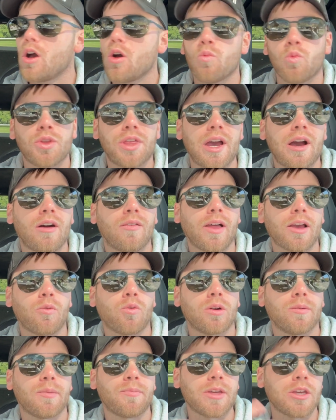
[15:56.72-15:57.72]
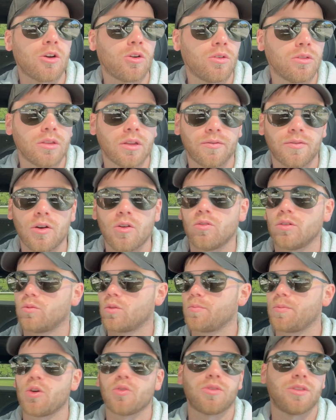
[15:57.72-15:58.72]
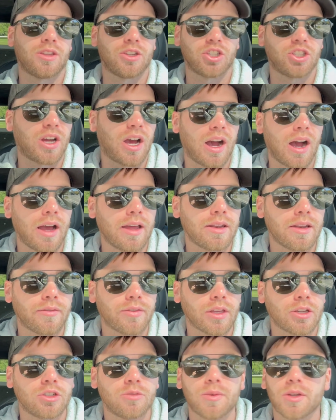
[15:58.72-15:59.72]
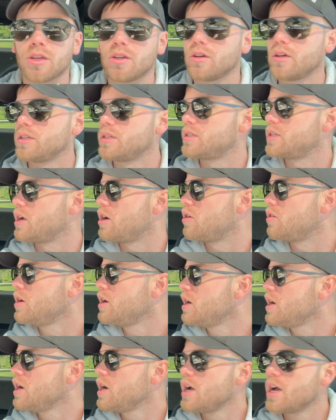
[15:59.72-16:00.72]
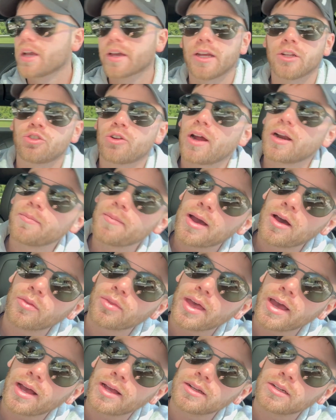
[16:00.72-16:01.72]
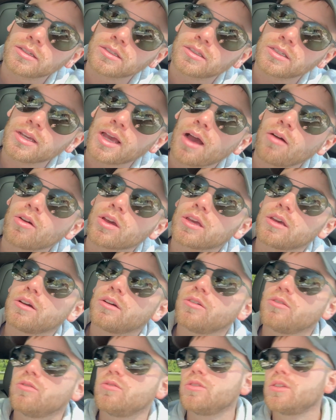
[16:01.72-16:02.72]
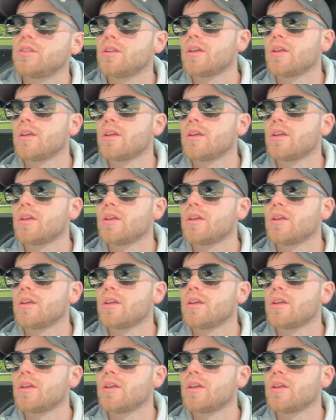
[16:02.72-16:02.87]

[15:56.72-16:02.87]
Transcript: without like worrying about me holding the phone, and we're both in the shot and everything should be good. So gonna try to mount that, see how it goes,